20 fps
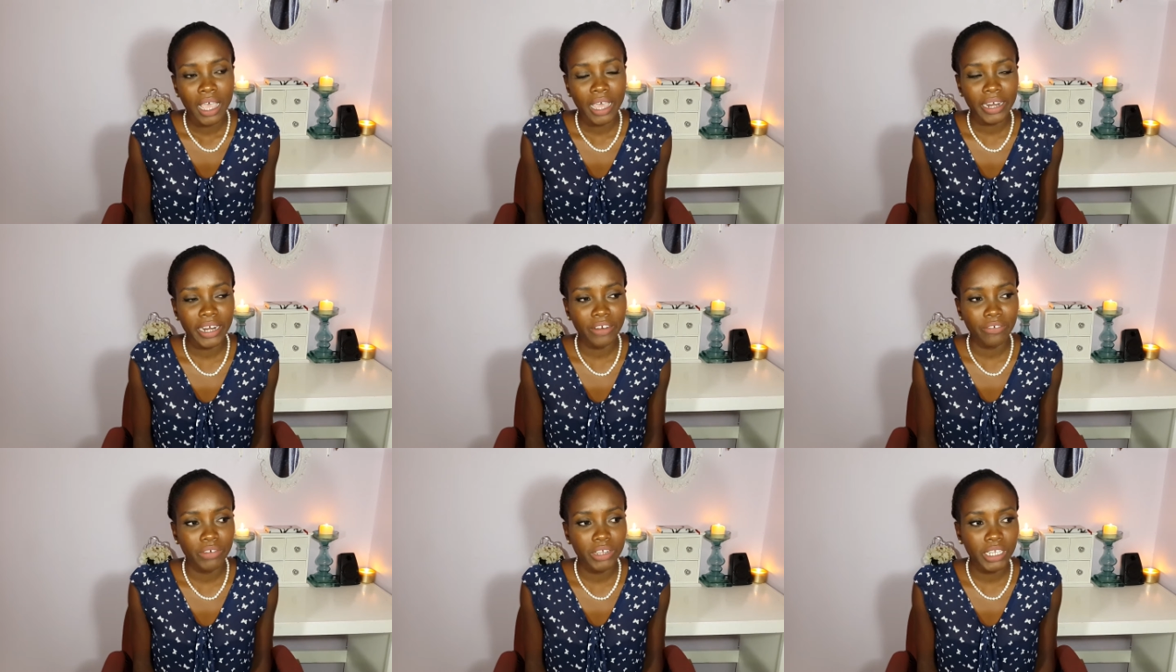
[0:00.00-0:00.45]

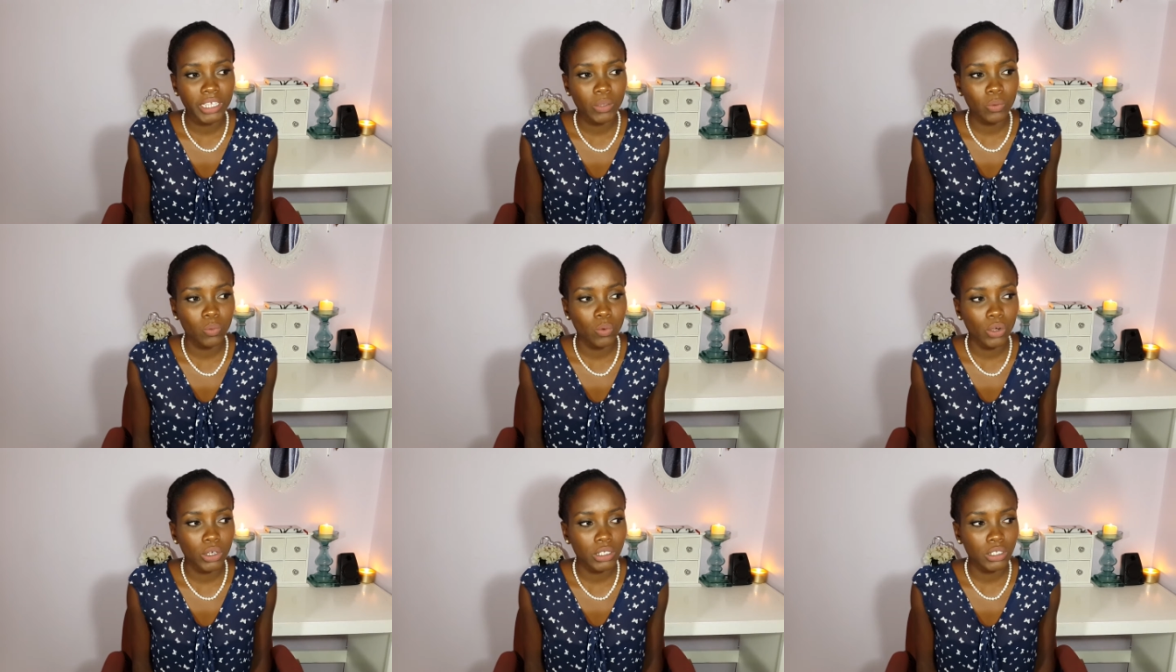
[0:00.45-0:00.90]
and I really
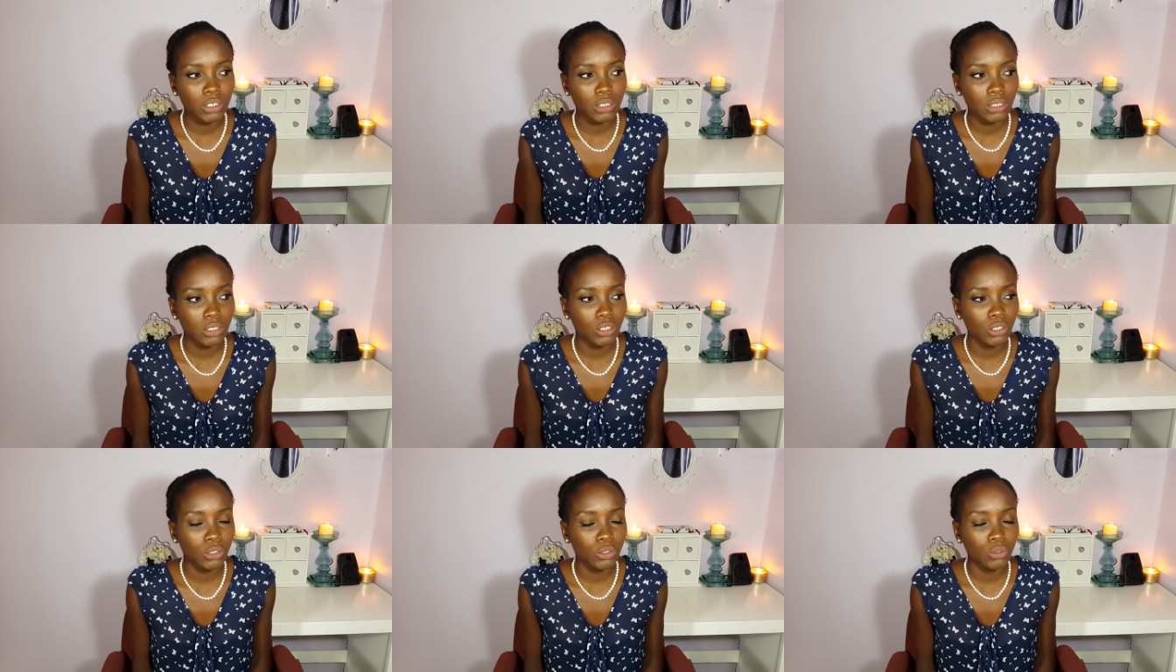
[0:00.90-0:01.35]

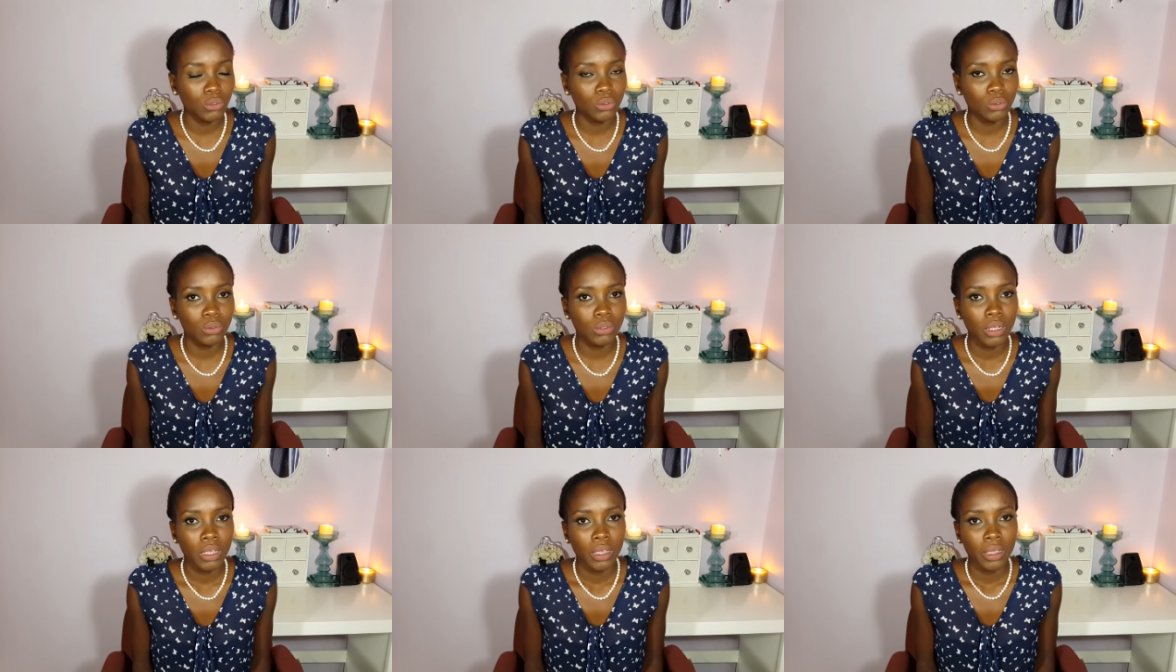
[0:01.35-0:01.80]
want
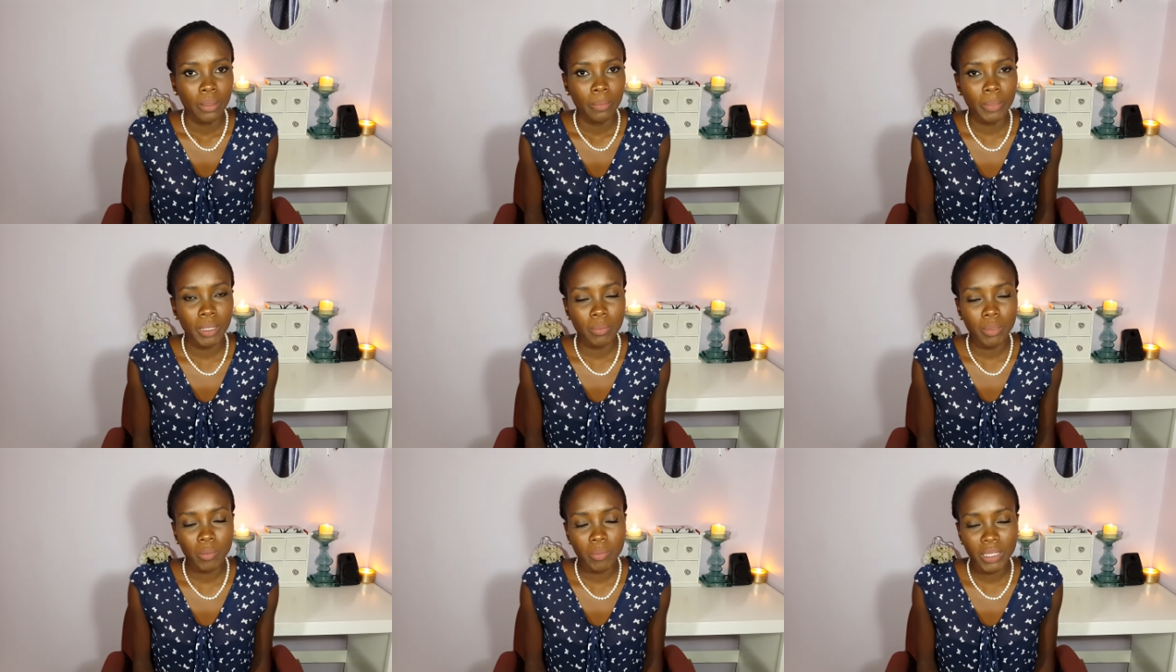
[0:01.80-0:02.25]
to
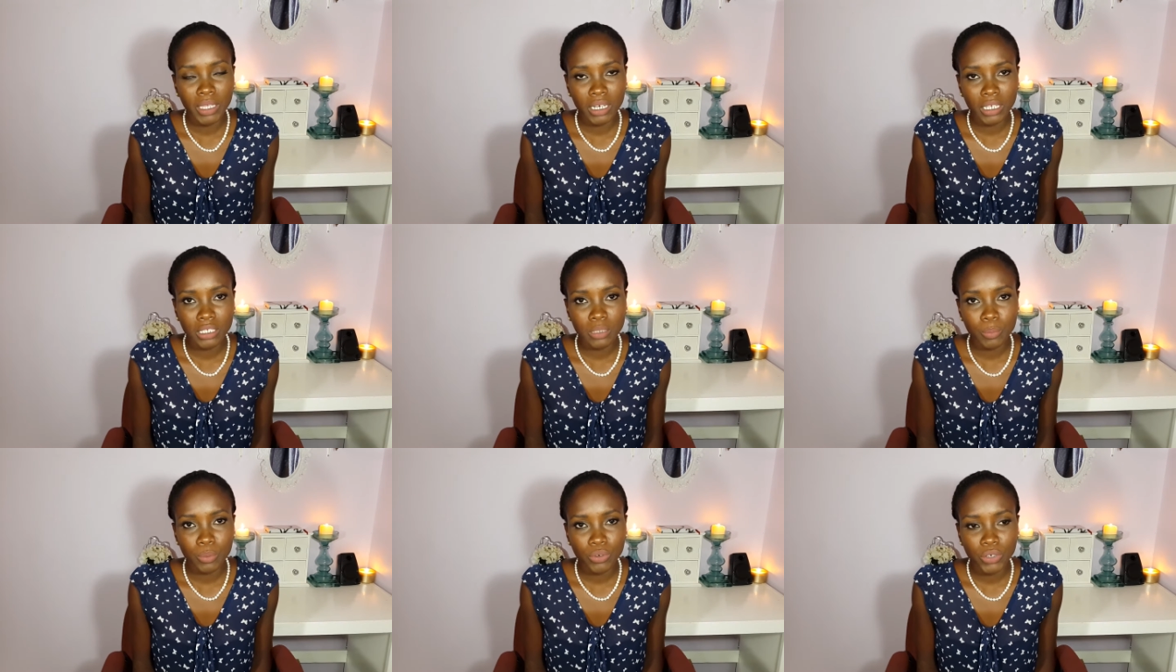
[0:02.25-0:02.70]
maybe be an
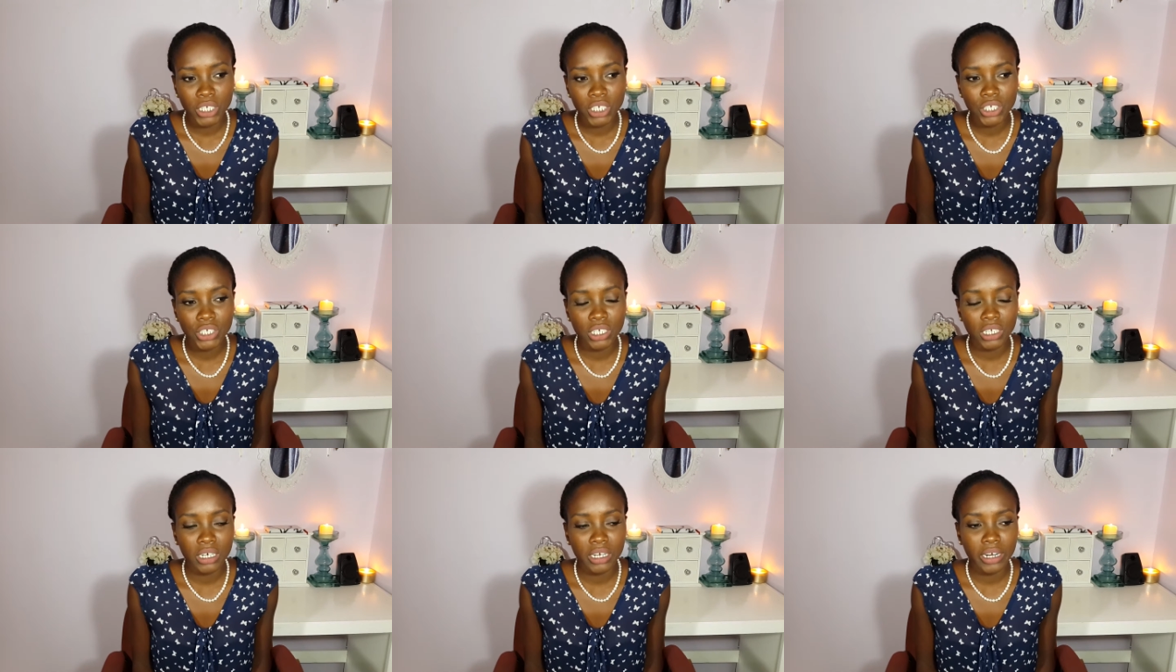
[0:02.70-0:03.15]

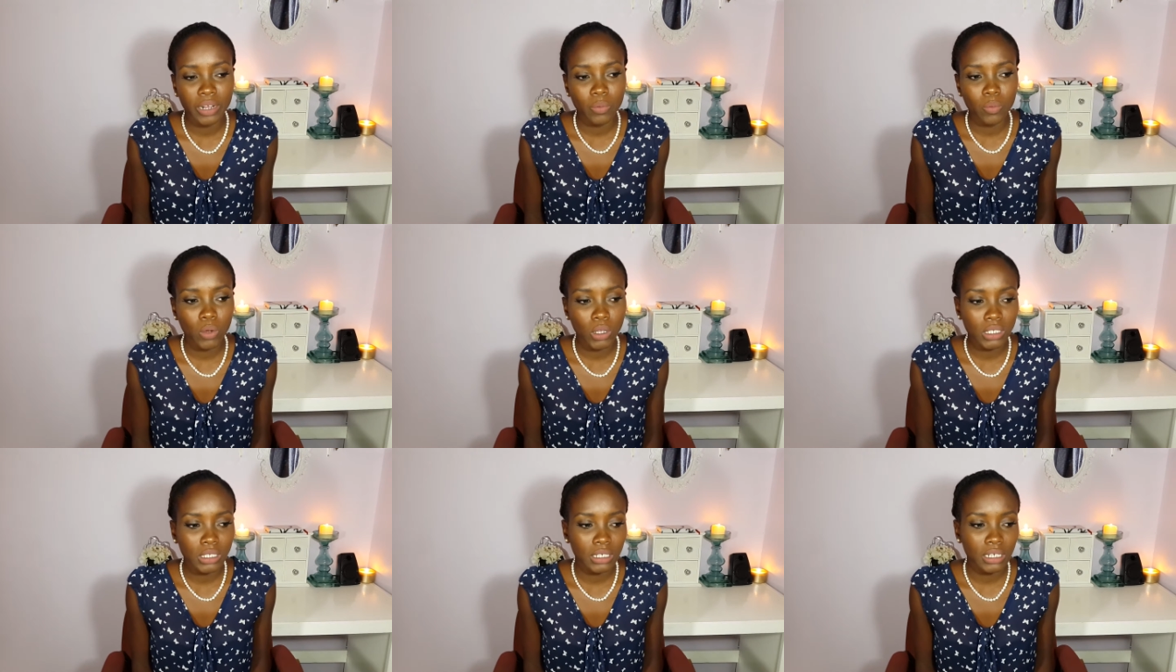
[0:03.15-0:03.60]
inspiration, and I
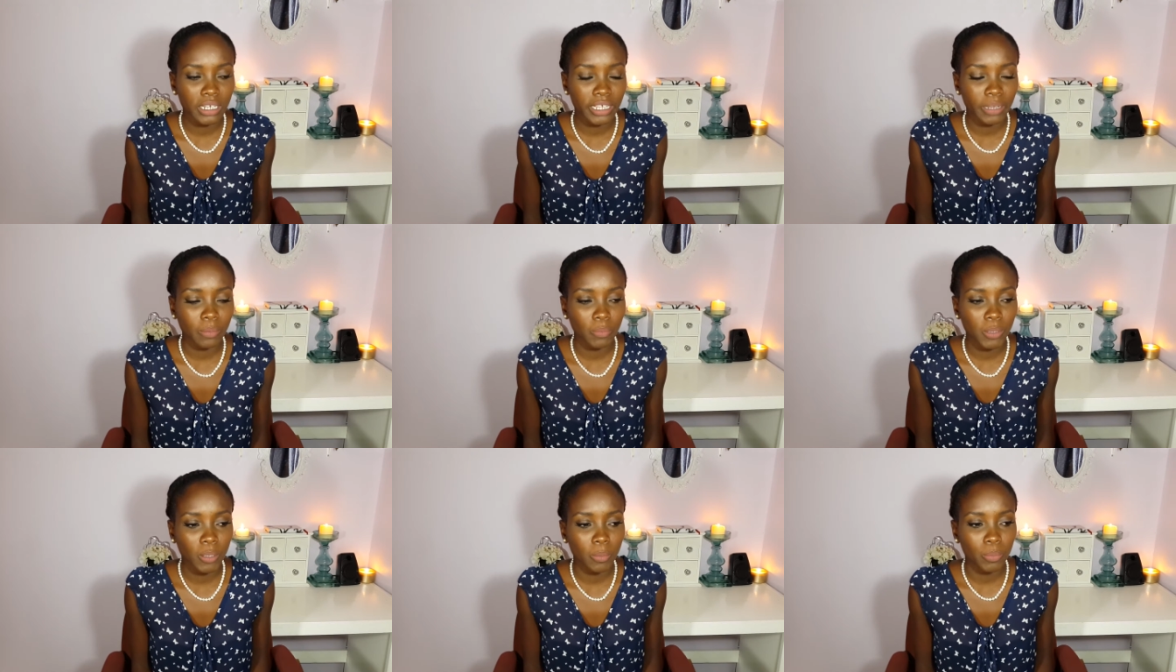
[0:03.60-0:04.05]
want to
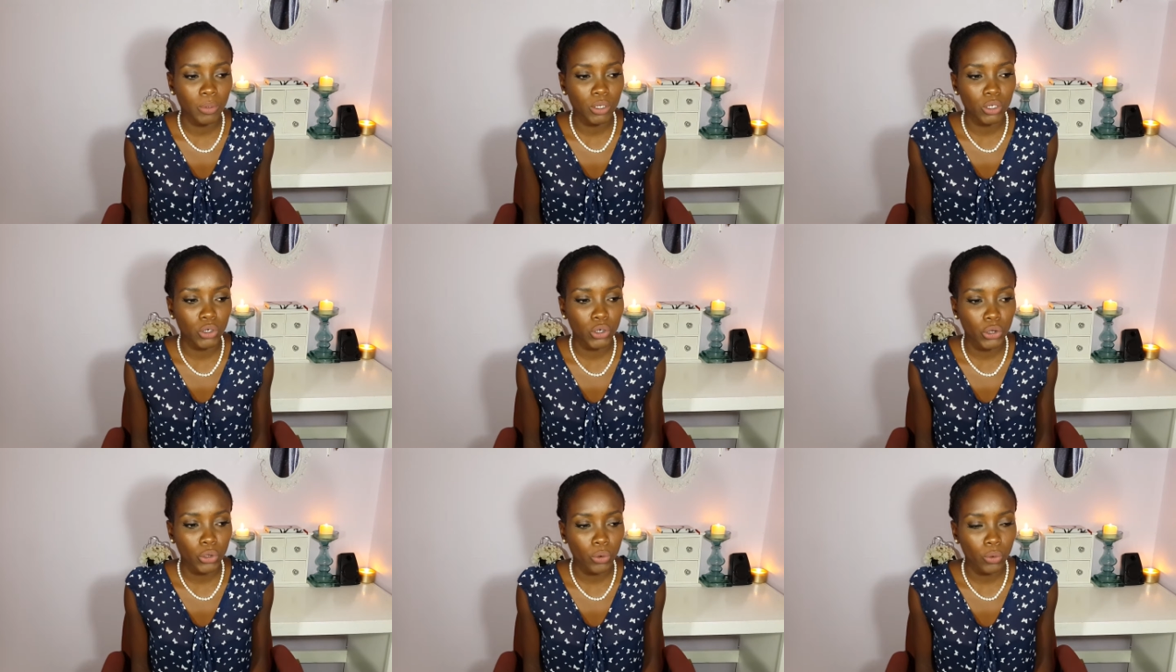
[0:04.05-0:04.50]
let
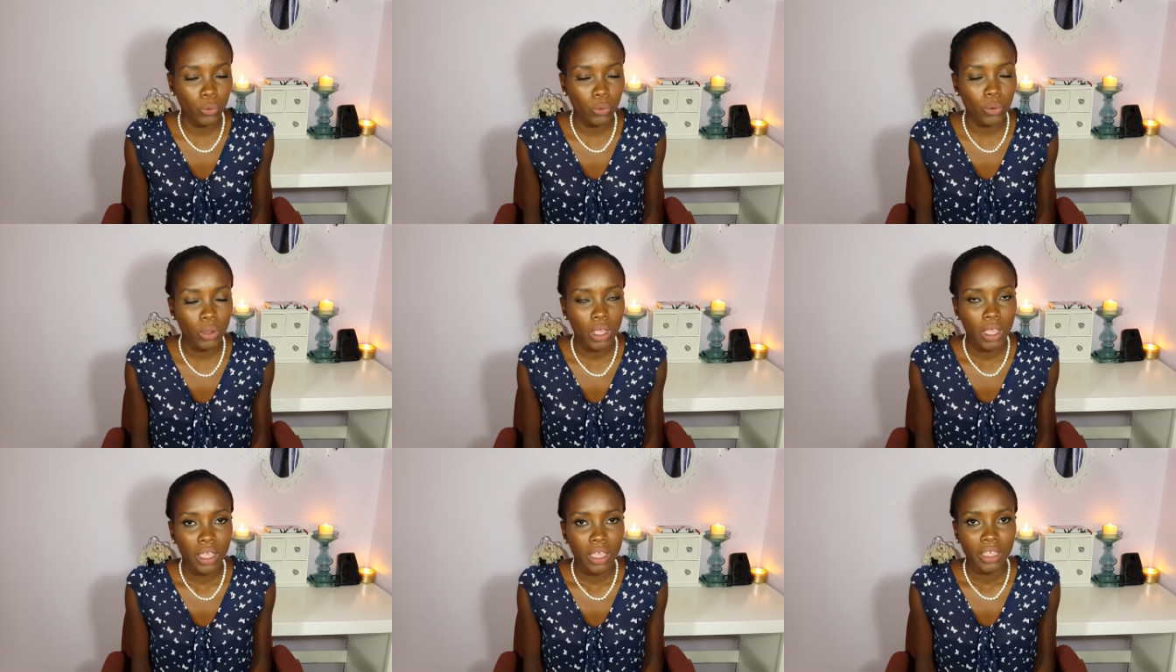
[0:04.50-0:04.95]
people
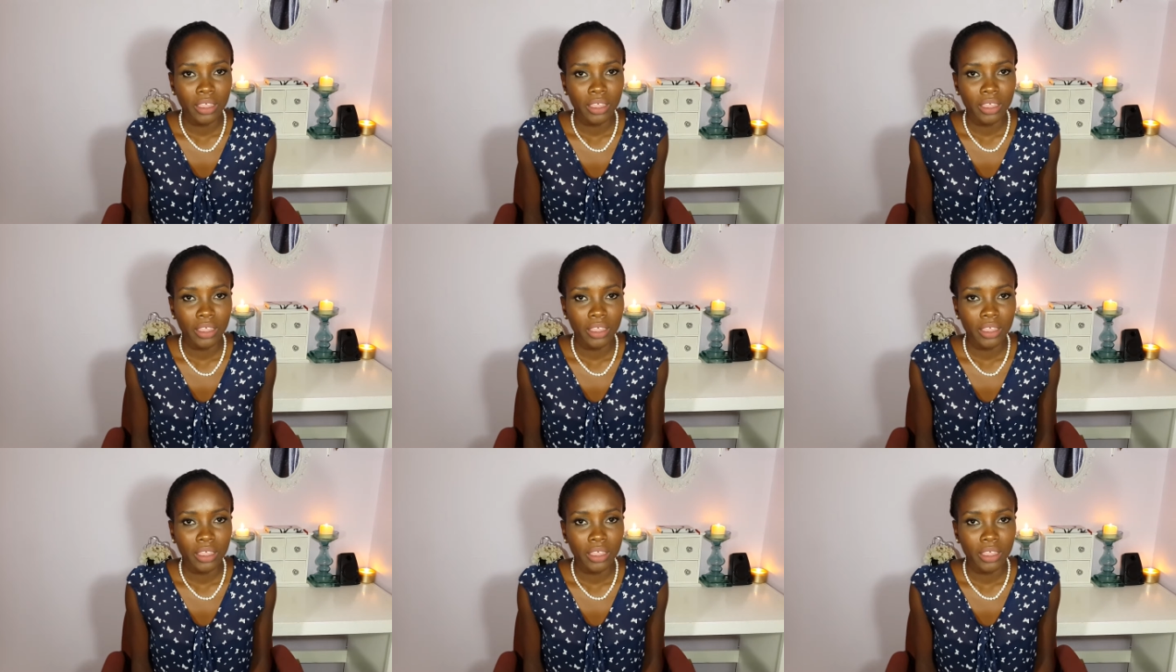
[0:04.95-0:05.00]
know